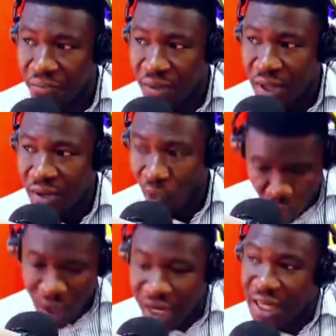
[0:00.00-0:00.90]
What when you
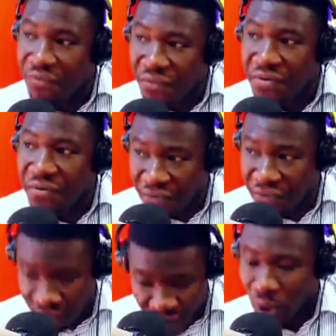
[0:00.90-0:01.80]
chill fifi for when
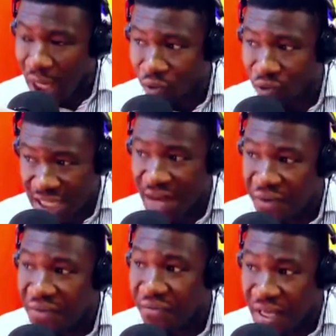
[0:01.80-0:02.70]
you chill
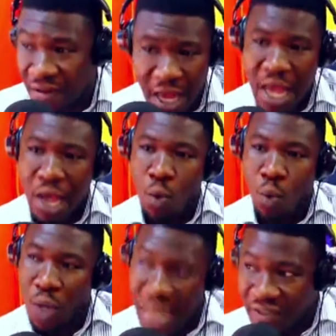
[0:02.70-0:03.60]
fifi? Well, left.